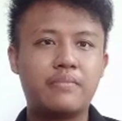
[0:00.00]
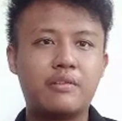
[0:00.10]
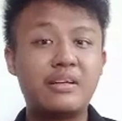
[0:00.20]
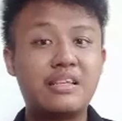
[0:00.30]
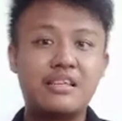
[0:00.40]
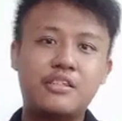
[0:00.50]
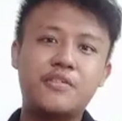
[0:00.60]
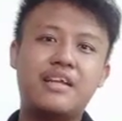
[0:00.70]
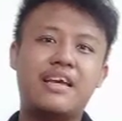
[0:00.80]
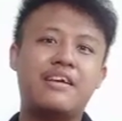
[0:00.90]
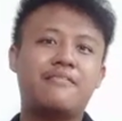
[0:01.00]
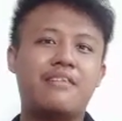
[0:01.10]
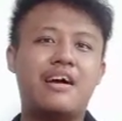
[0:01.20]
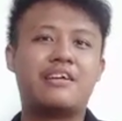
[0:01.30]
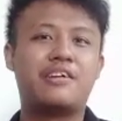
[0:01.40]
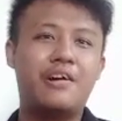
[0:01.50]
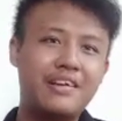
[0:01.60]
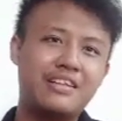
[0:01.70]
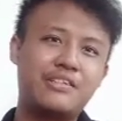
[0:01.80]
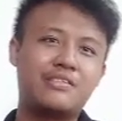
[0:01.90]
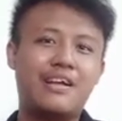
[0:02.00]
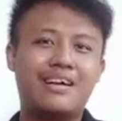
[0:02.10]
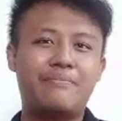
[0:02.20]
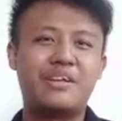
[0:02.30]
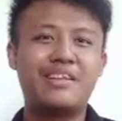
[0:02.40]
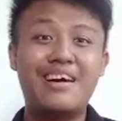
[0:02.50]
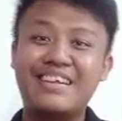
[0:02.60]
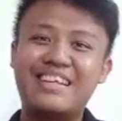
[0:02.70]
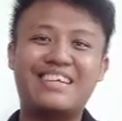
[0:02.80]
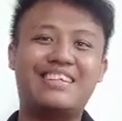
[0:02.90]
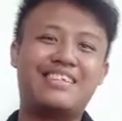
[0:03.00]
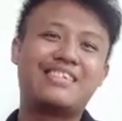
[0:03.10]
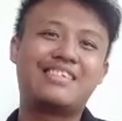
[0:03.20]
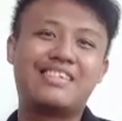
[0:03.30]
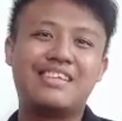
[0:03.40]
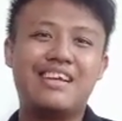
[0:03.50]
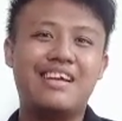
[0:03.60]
Which is today we are going to talk about articles.